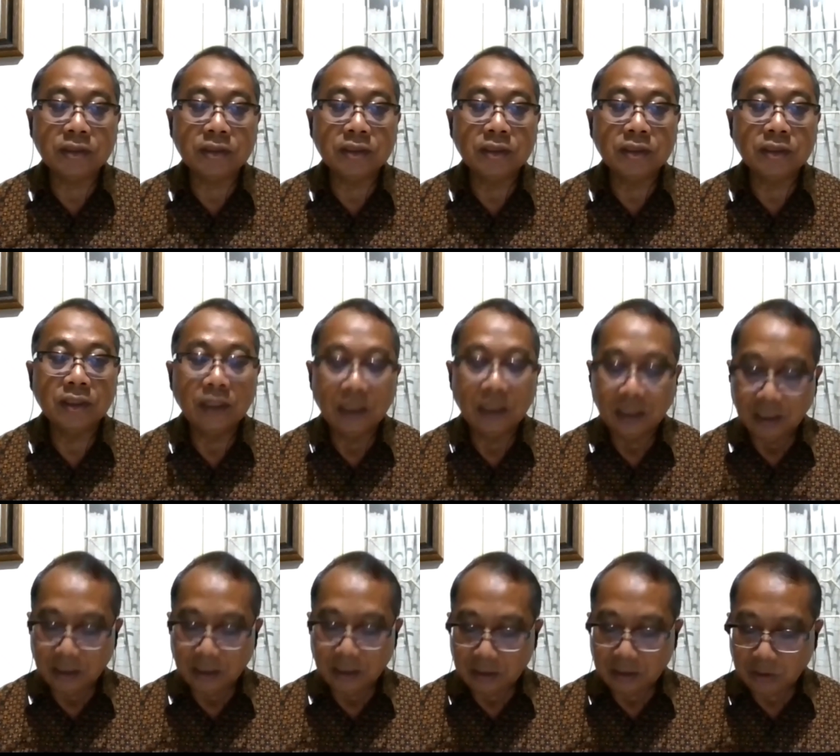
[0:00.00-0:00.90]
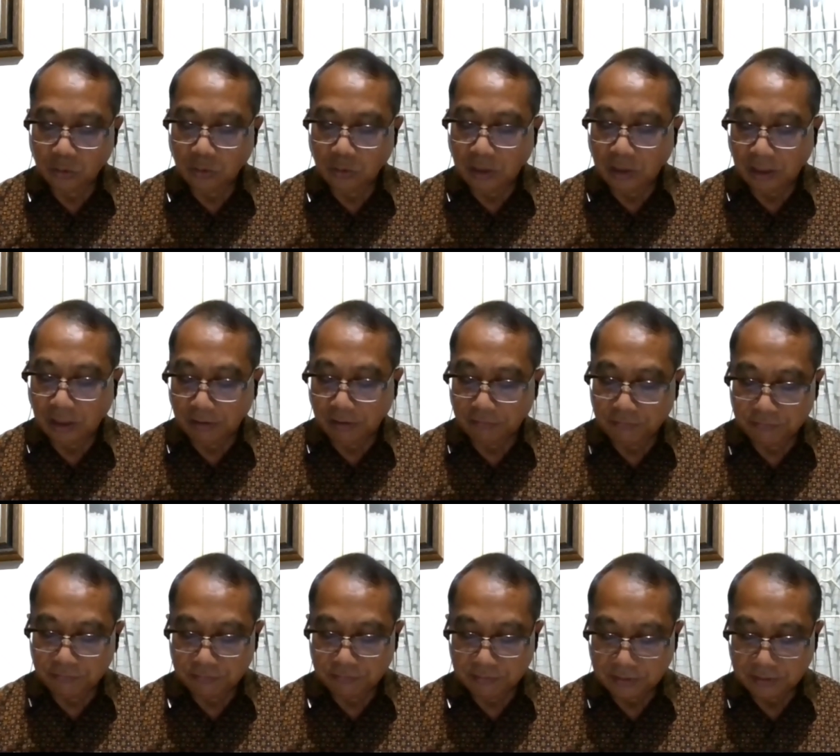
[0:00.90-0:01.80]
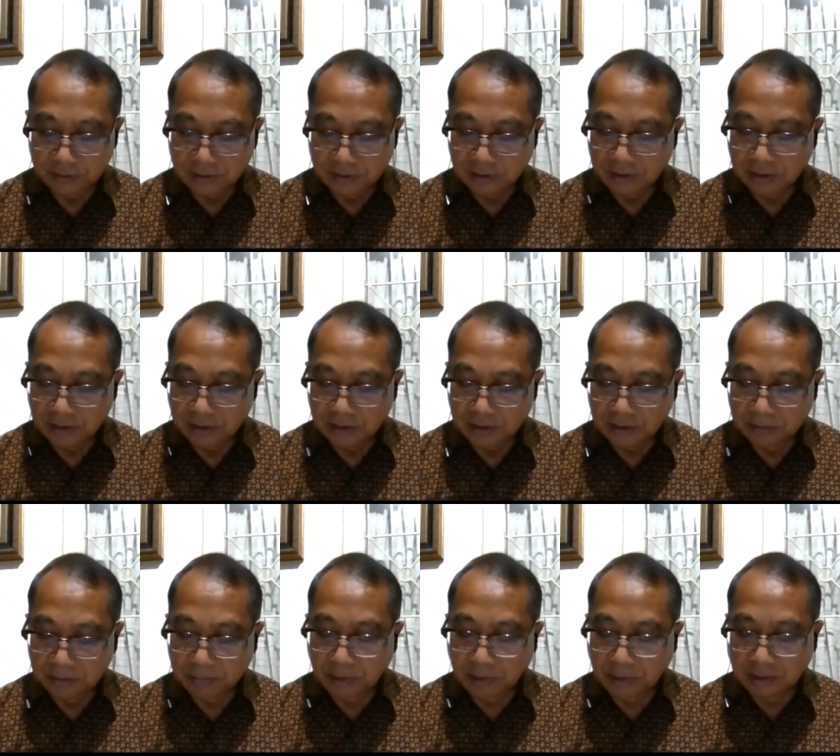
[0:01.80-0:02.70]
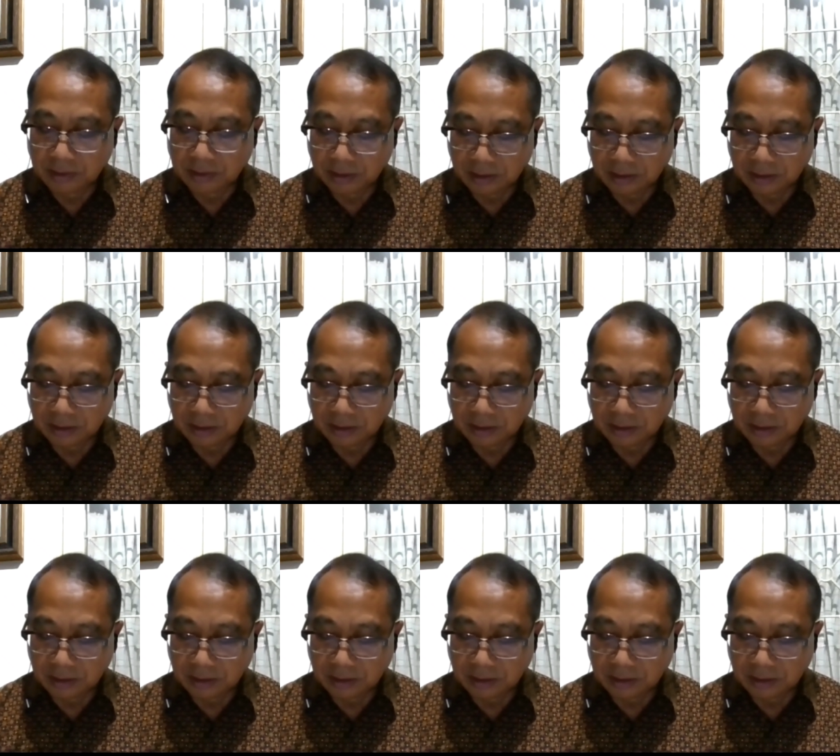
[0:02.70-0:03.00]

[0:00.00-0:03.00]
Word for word: the objective is to live